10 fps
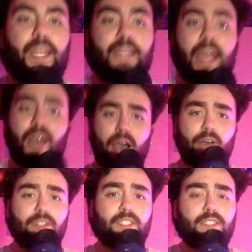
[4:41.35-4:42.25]
now
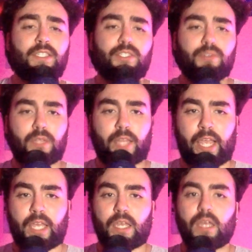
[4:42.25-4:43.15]
how does this
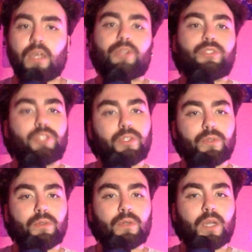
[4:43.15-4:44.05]
relate
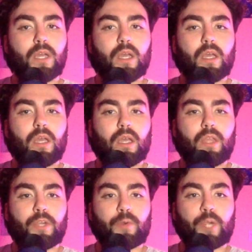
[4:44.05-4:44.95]
to
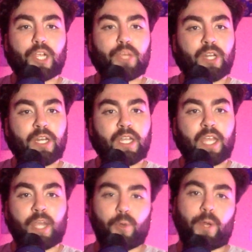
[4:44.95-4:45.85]
the queer
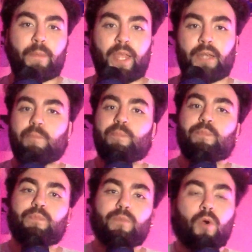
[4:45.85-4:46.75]
community and queer men,
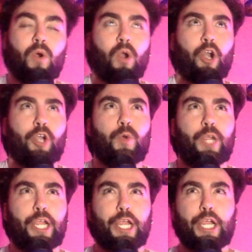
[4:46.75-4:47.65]
or
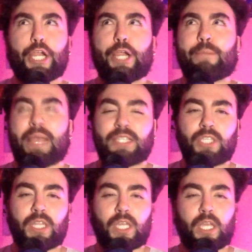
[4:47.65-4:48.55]
queer
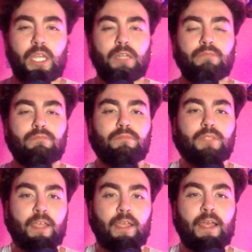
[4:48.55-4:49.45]
masculine
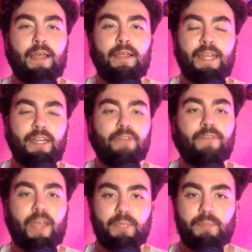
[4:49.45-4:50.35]

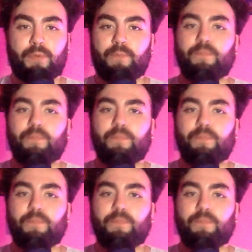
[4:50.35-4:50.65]
identifying people?